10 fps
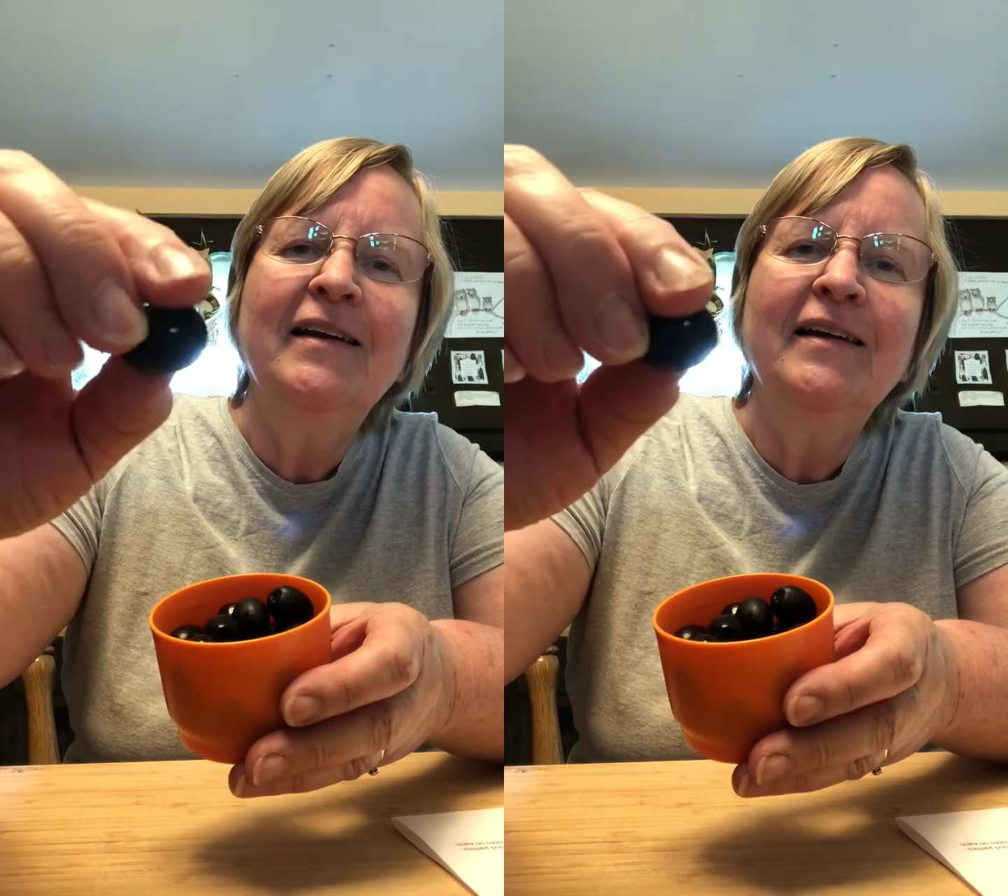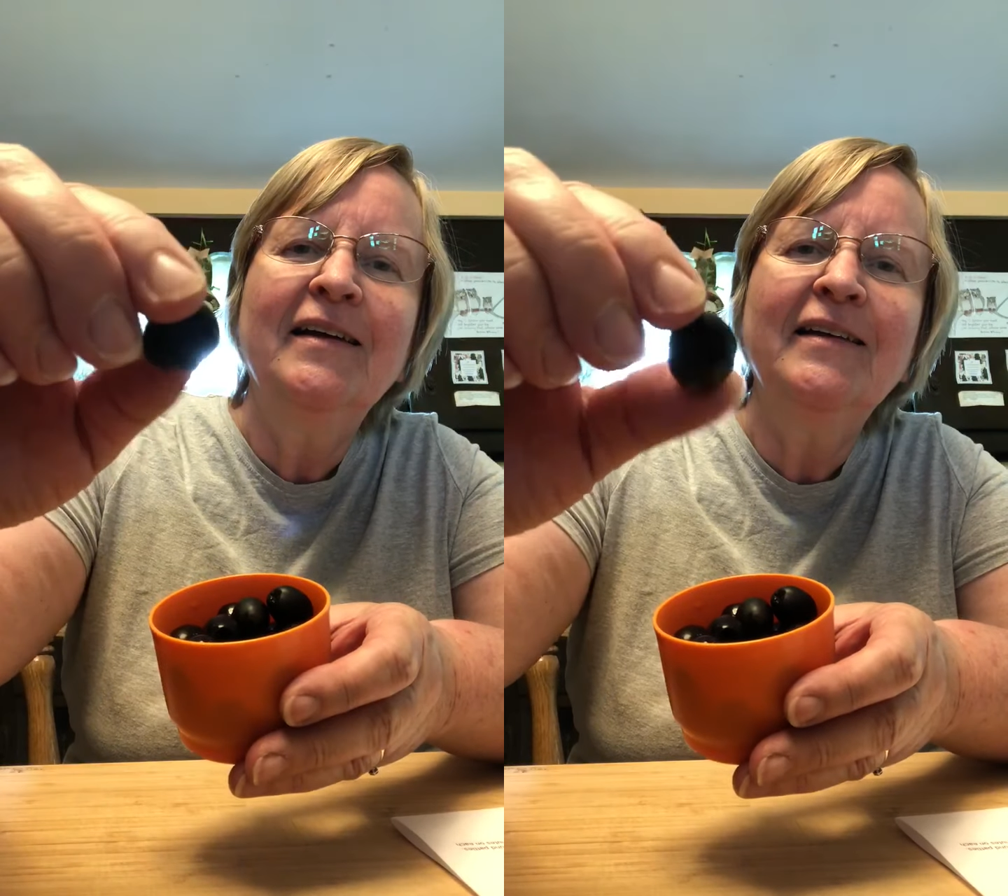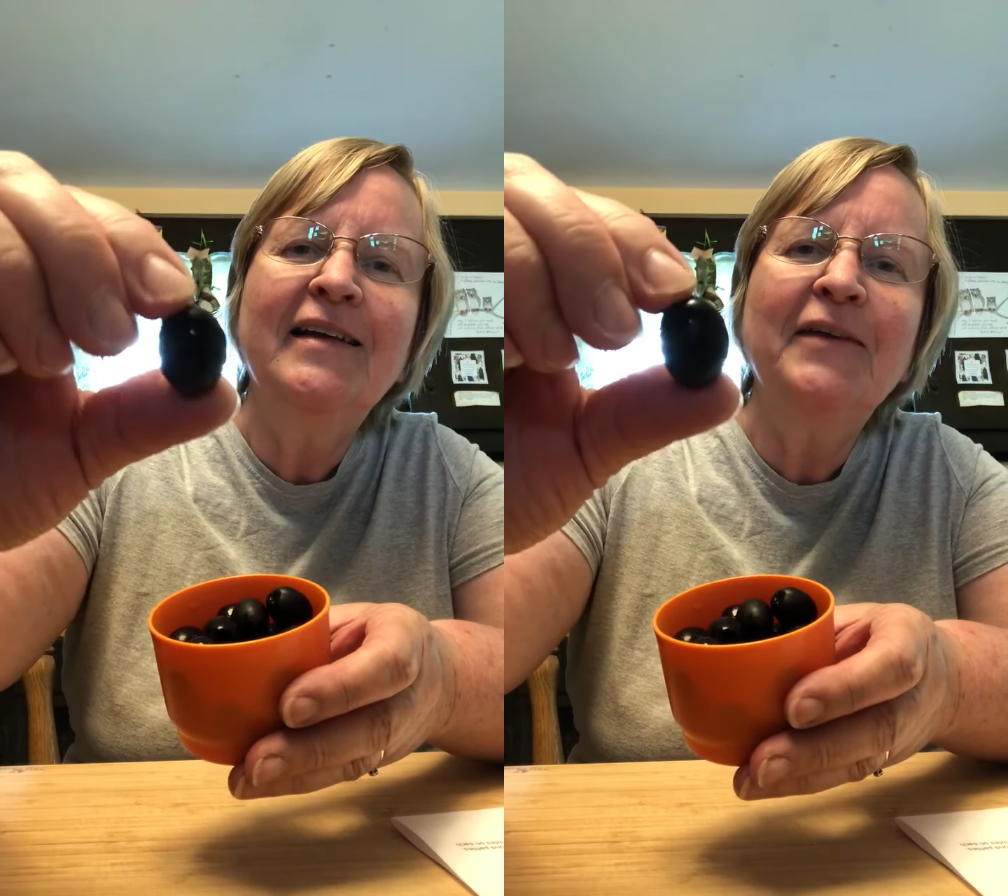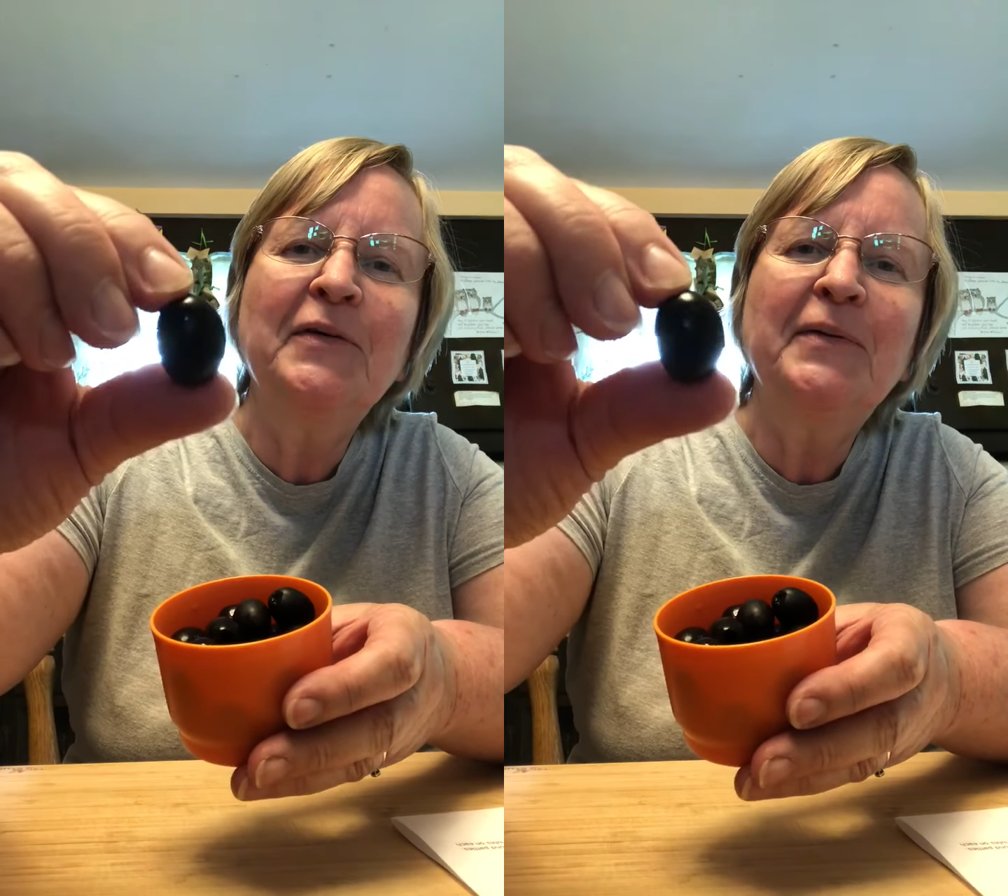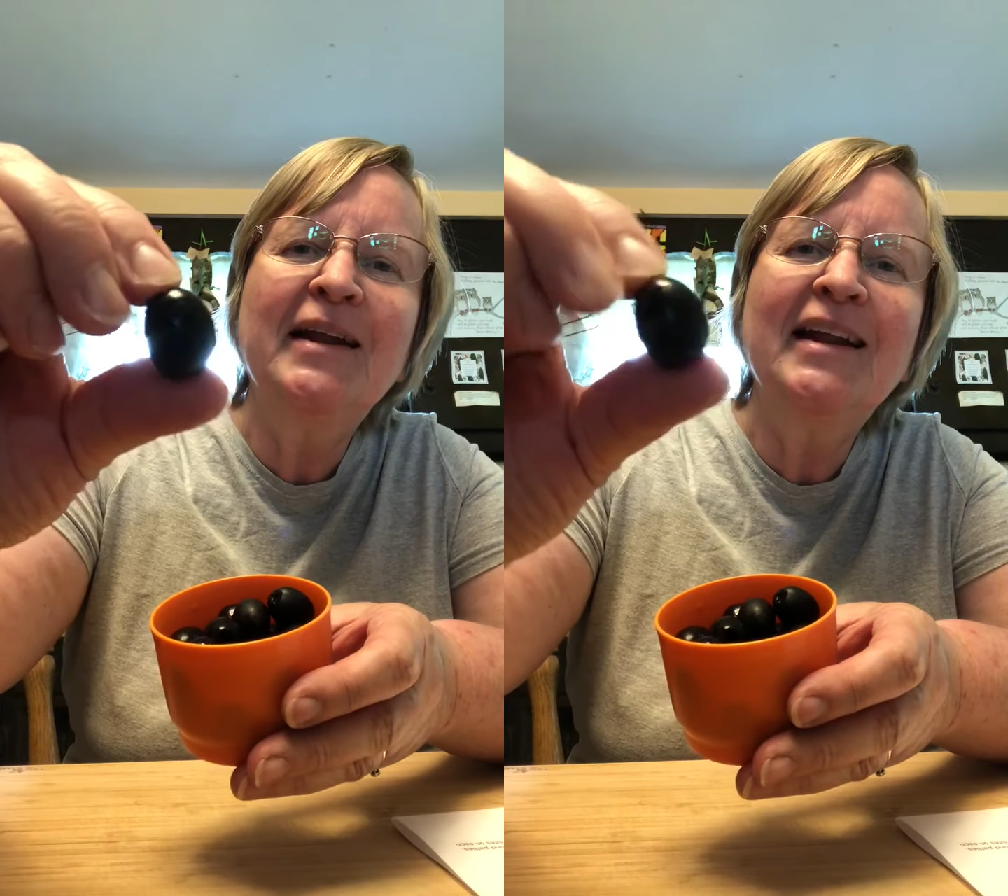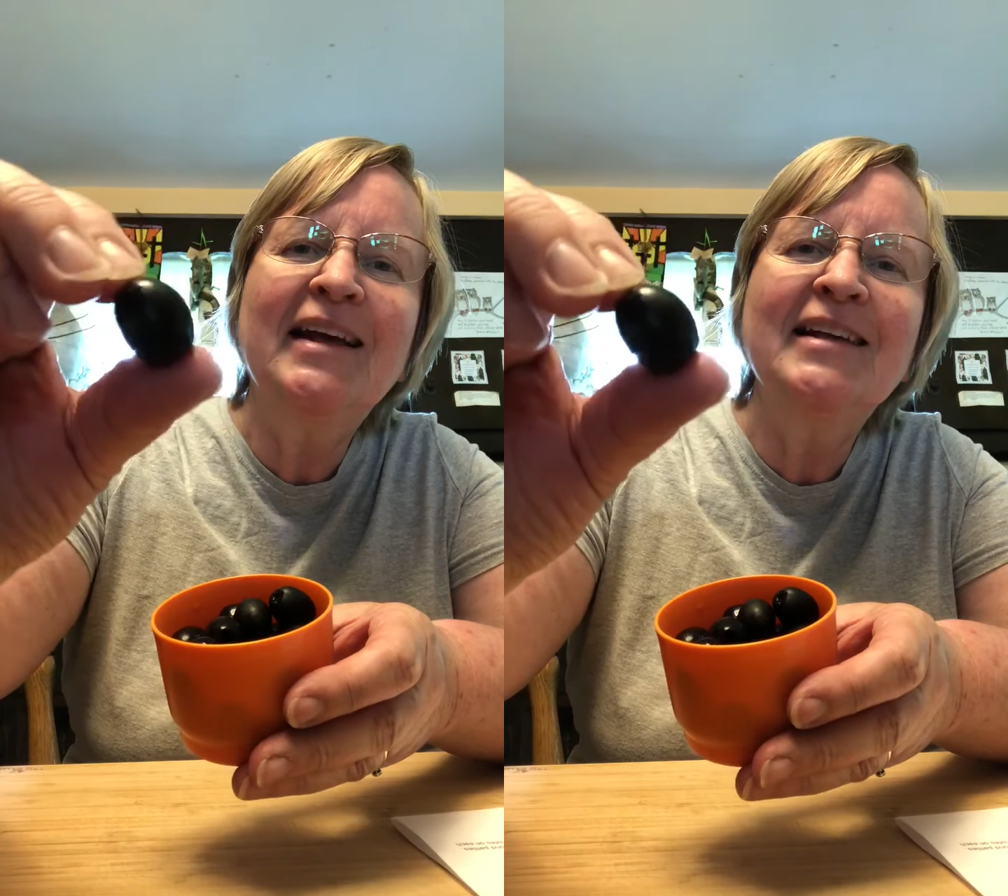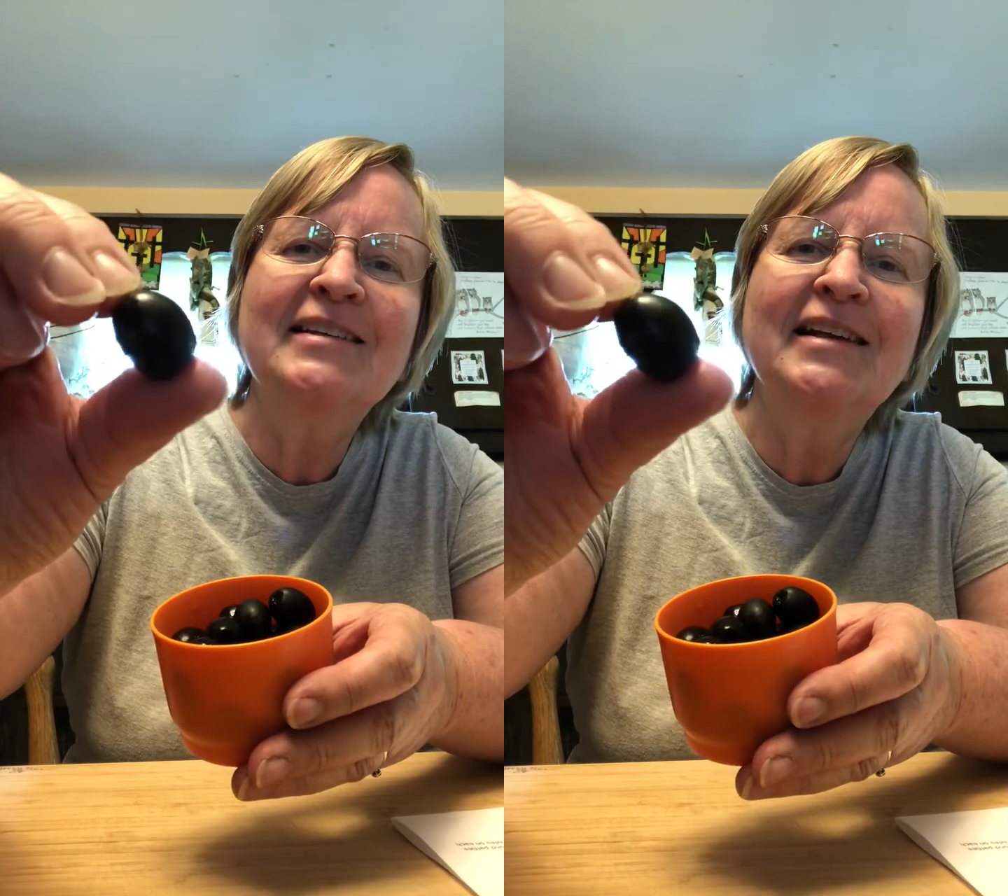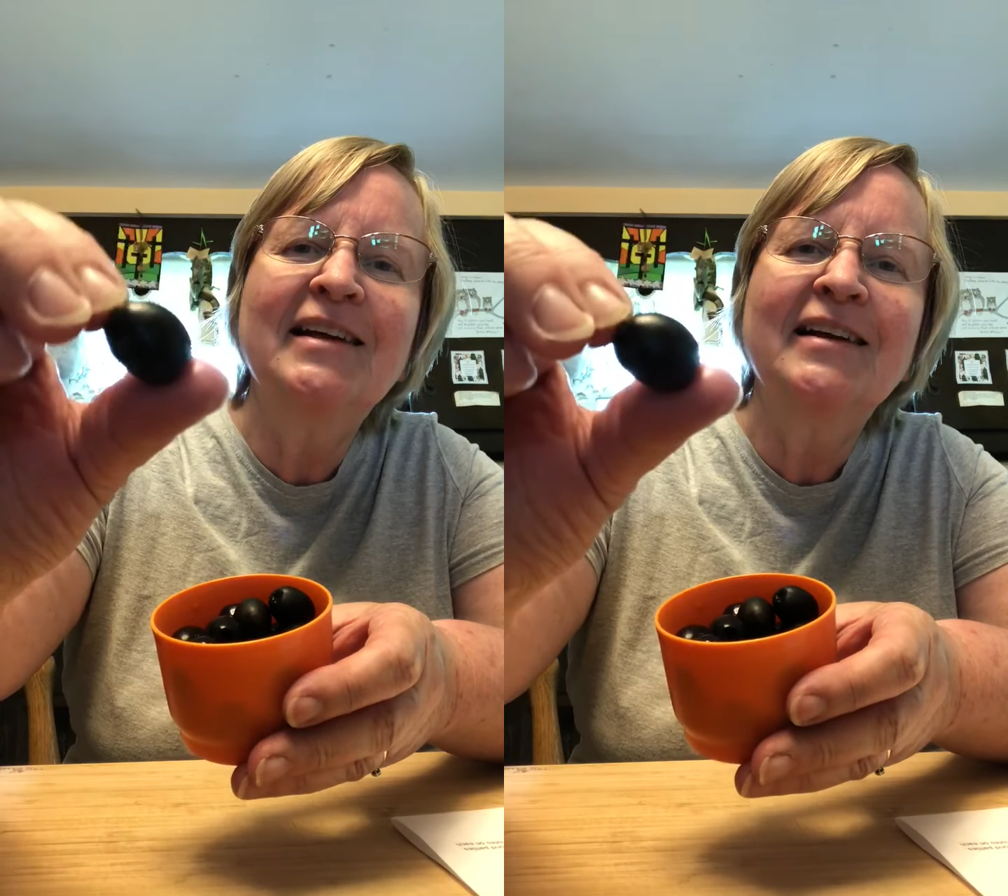Can you tell me what it is?